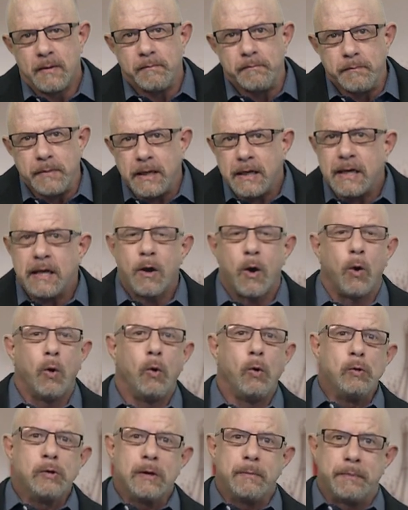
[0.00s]
Many
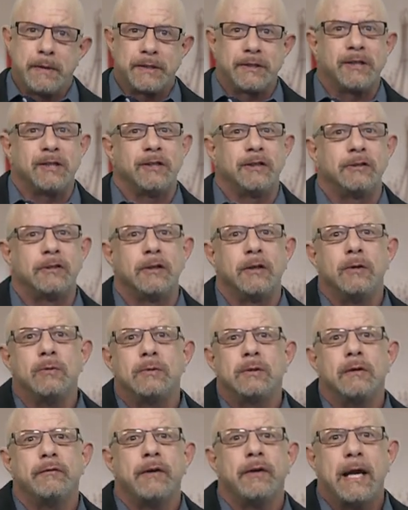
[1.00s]
older businesses
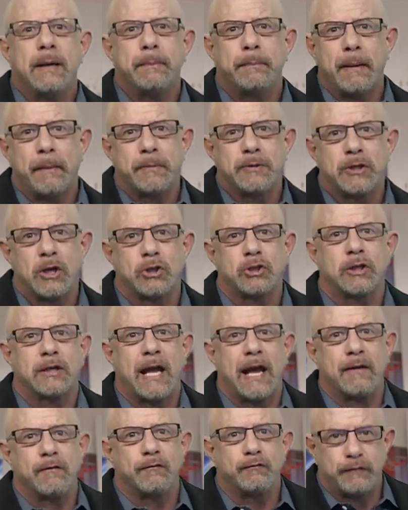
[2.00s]
dilute their value proposition
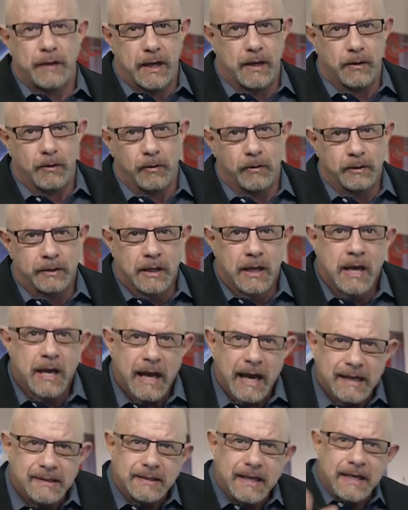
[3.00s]
and fail.
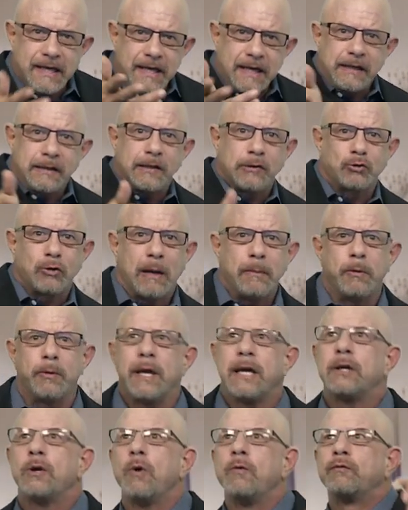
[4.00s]
As they get into trouble,
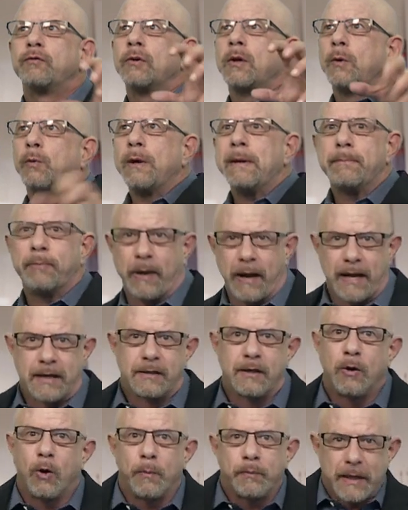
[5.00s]
they go for a rebrand
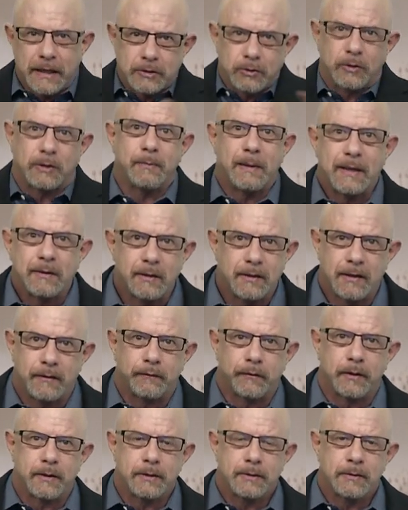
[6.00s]
and hope that's going to make the
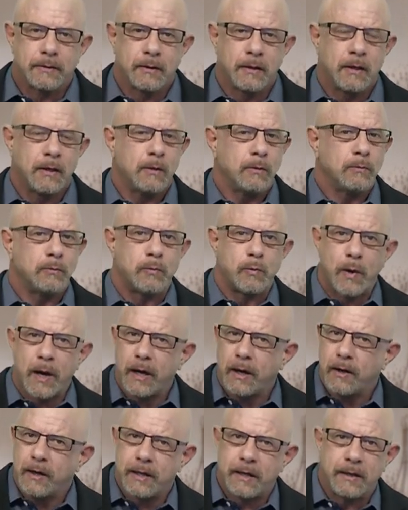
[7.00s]
difference.
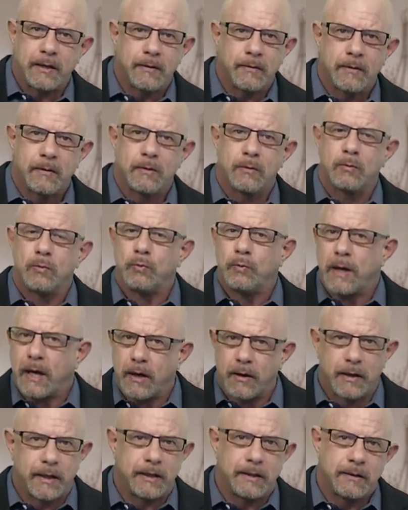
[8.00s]
Rarely
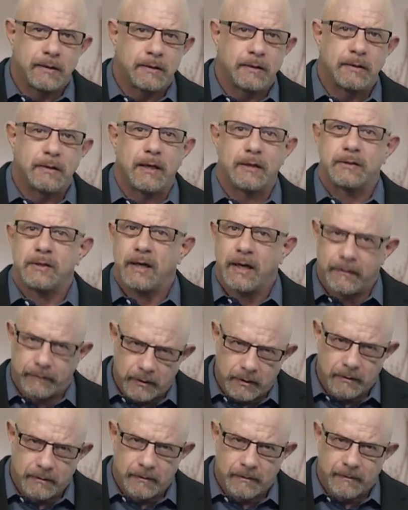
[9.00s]
does it
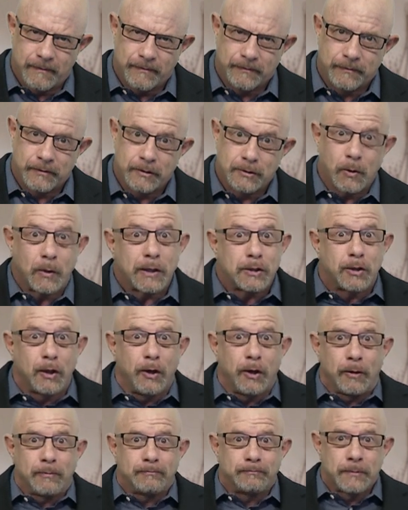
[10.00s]
ever. So let's
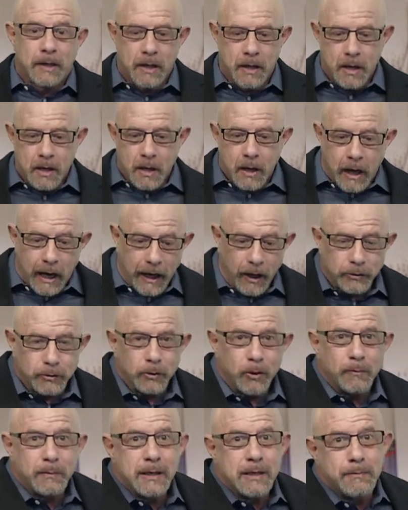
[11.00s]
learn. I also
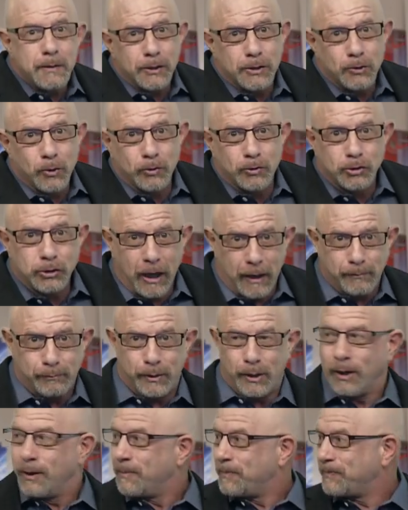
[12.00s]
don't mean to be so
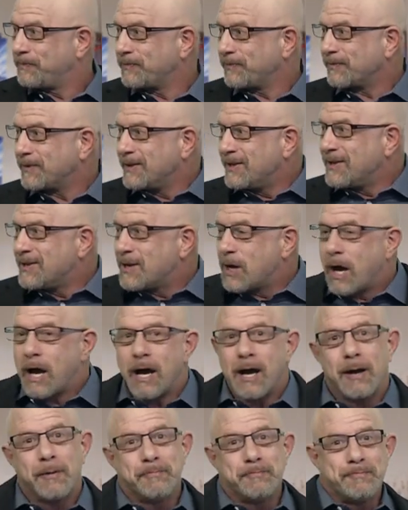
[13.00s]
somber,
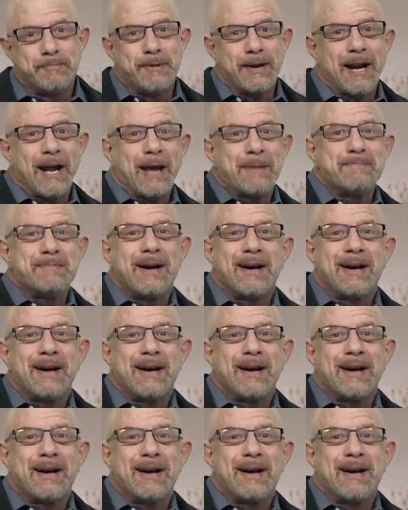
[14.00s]
but I'm